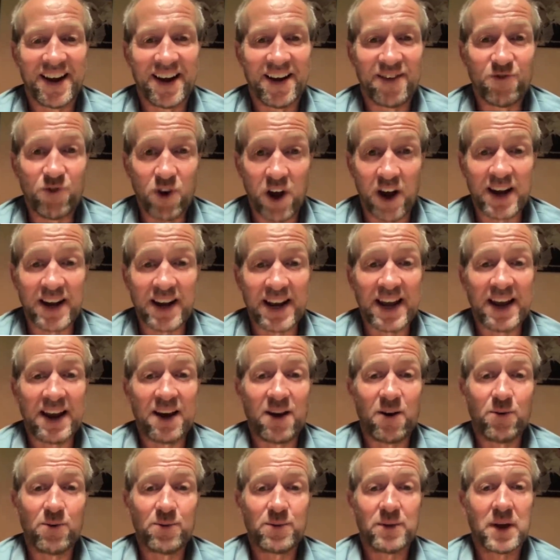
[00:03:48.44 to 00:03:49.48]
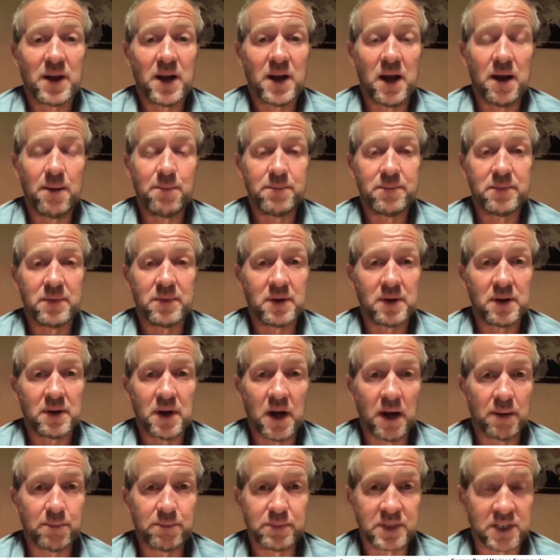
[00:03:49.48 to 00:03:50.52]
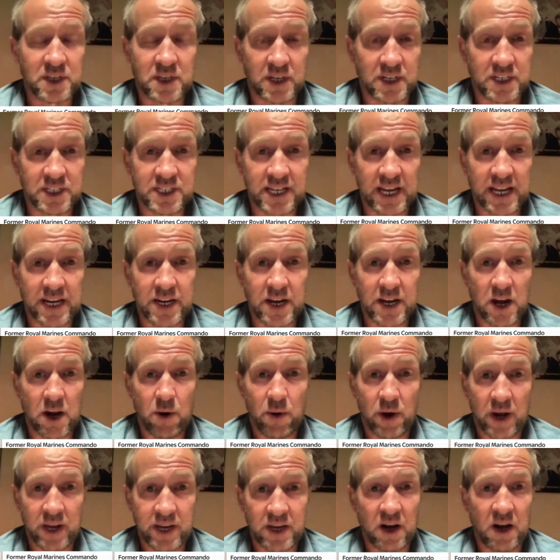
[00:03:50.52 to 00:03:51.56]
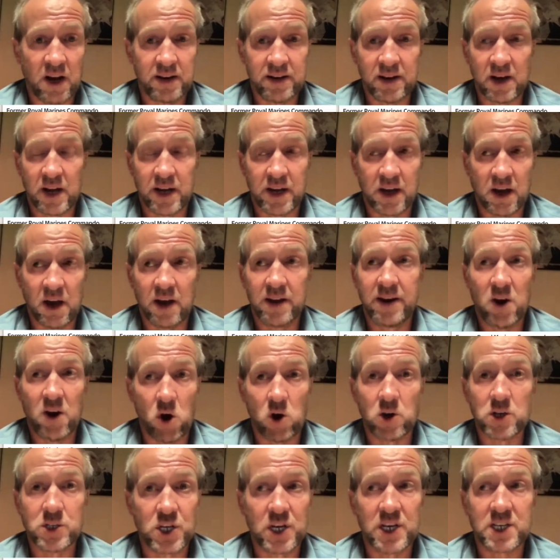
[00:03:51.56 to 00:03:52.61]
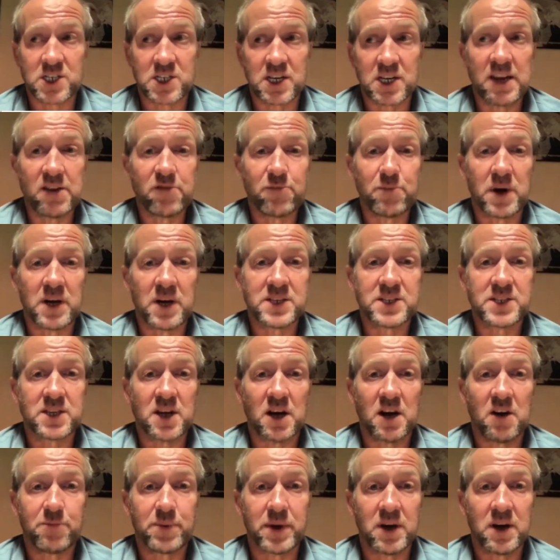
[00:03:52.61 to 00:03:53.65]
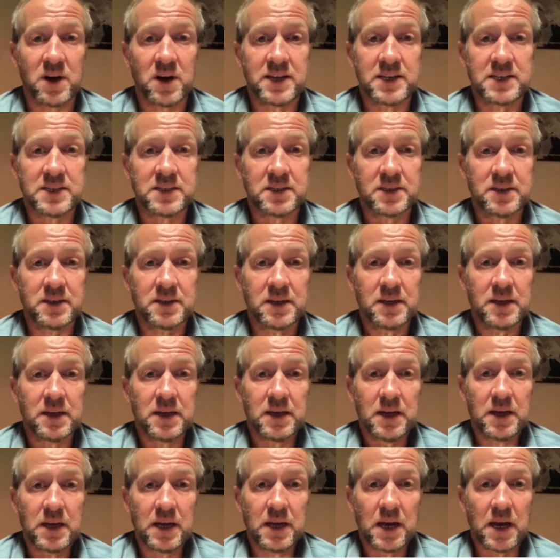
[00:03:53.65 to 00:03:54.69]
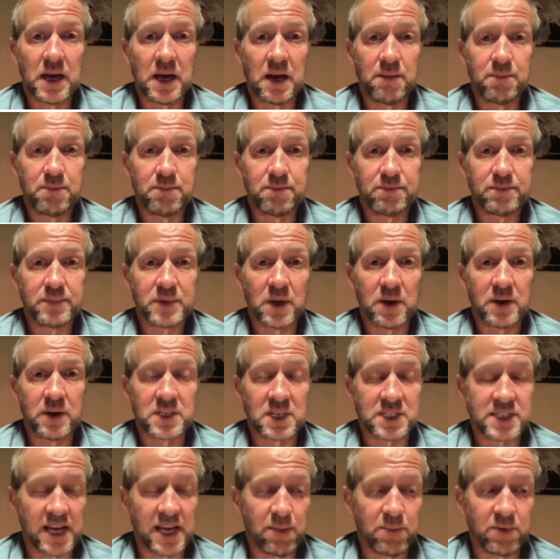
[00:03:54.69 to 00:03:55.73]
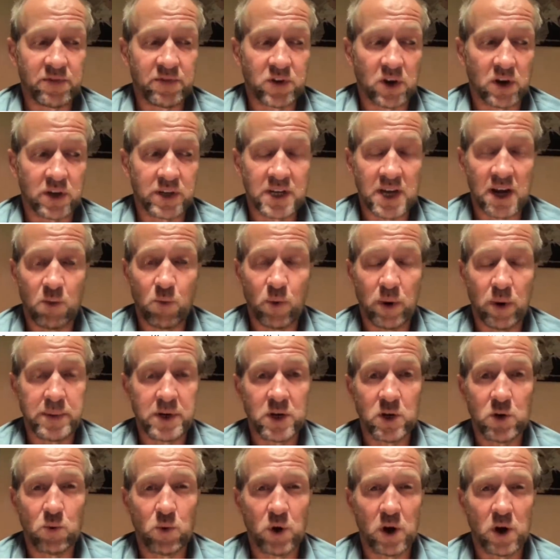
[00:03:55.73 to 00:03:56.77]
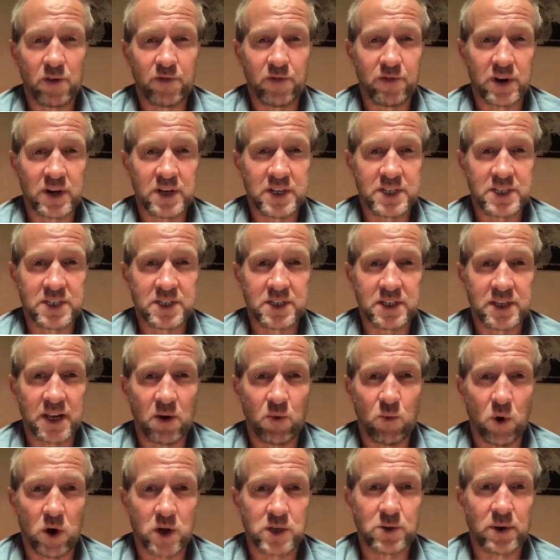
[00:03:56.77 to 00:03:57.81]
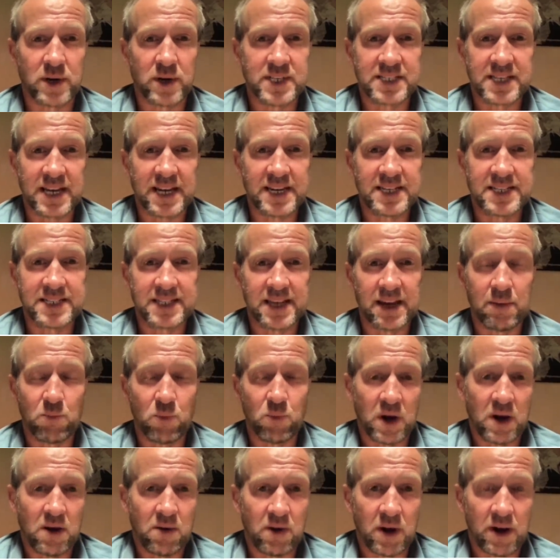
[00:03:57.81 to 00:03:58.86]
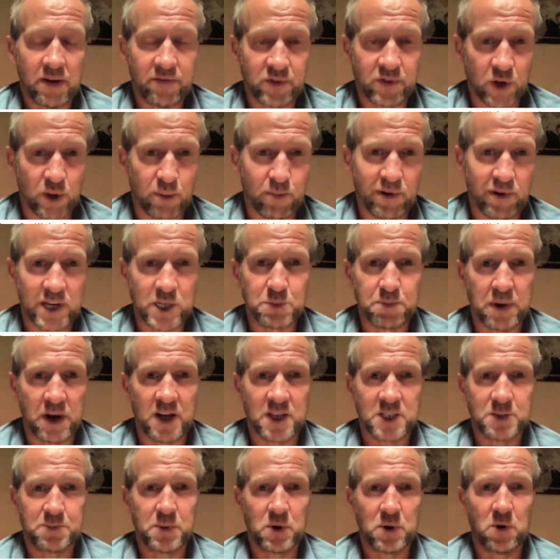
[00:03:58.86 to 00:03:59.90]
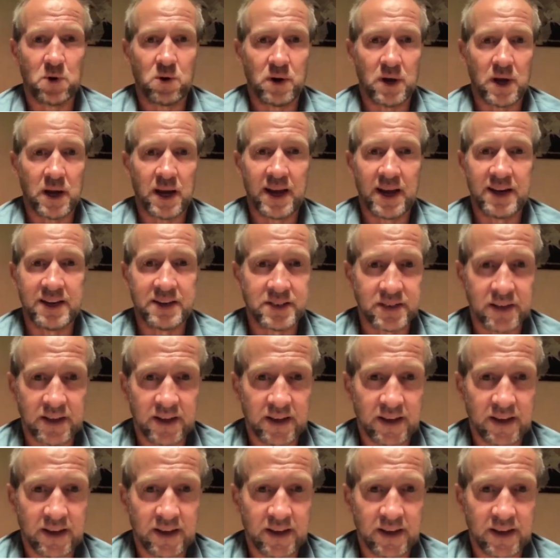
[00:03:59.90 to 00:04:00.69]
right now, um, I'm going to say no. I can't. I cannot just leave my staff behind. Um, you know, as I said, we've got young women who work for us. You know, what do I say to them? Well, I've got a British passport, and